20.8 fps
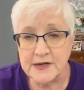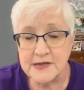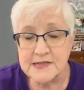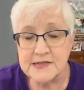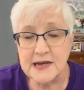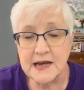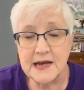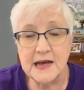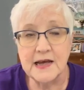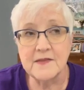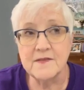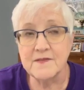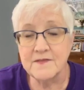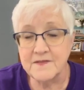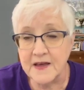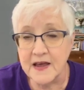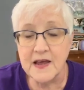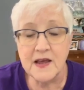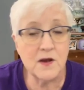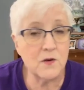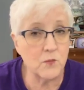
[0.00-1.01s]
mornings, and
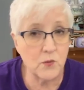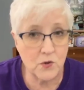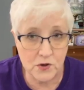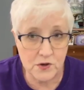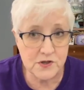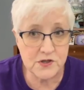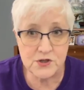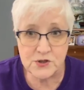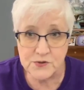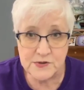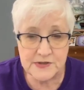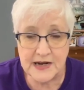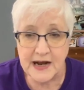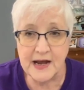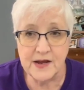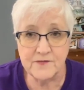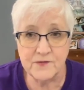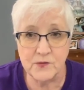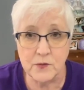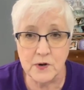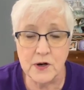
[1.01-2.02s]
they were to
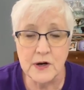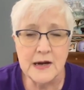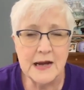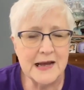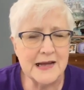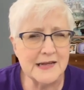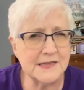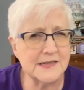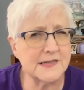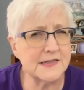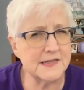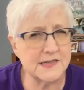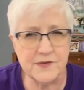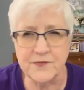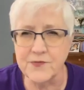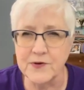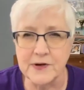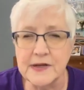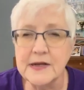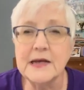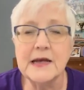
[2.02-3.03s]
die for. It's
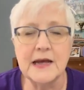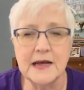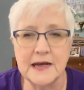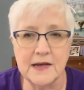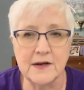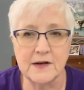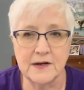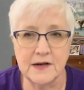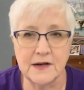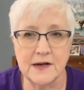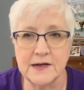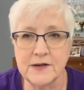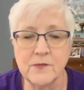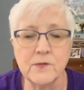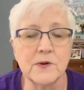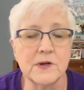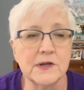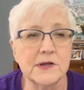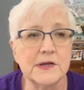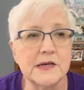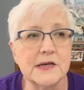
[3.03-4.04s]
different in Canada.
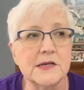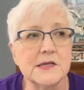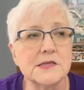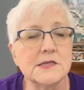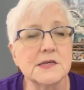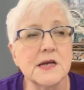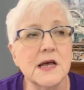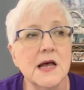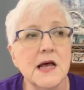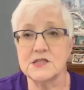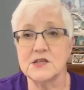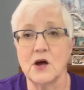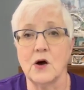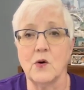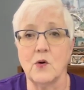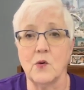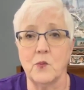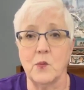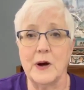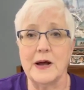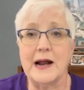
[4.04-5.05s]
It really is.
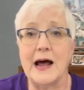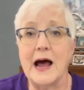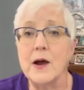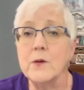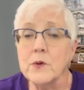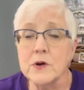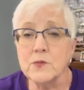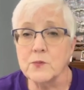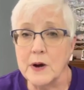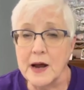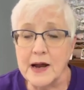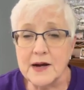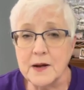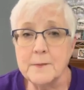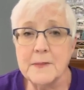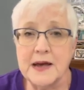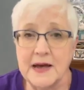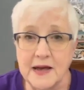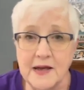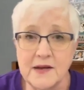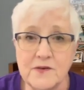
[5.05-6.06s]
So what I would
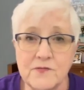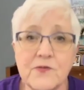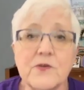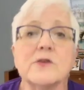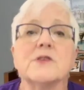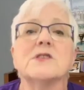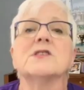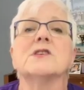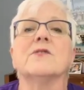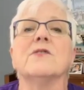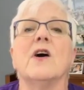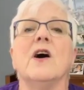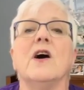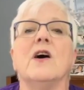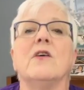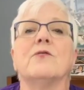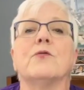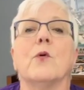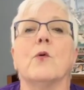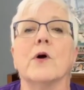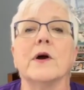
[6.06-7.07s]
recommend, first of
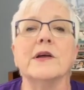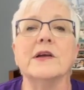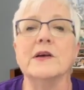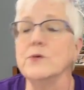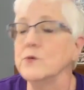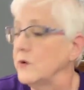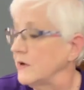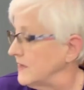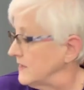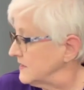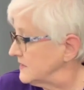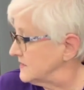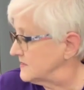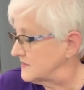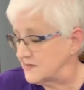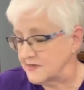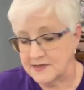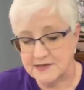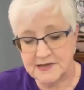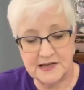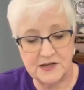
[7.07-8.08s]
all, for you
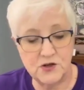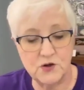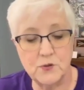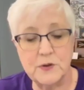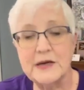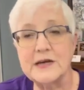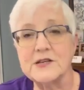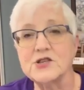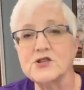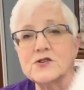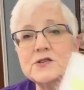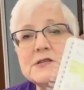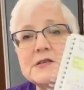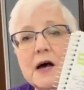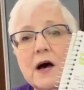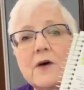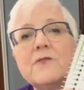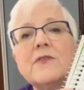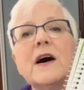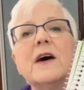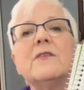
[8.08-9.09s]
is that you get
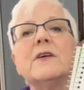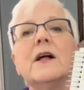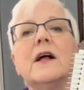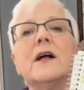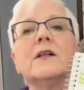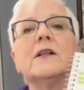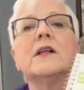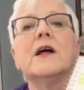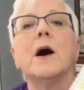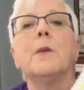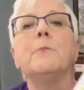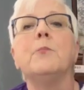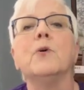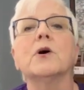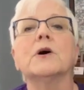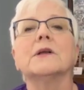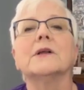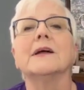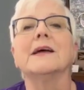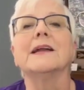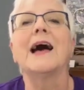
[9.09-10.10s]
yourself a, a, a
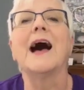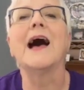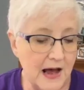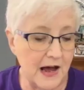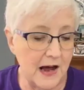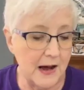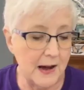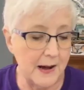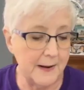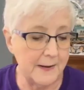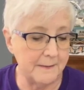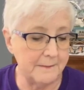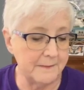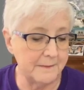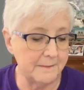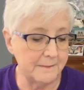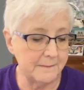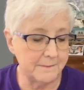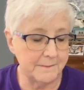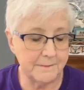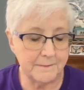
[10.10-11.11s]
booklet.
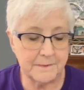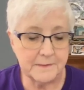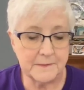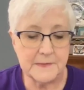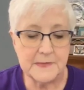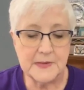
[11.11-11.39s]
Um,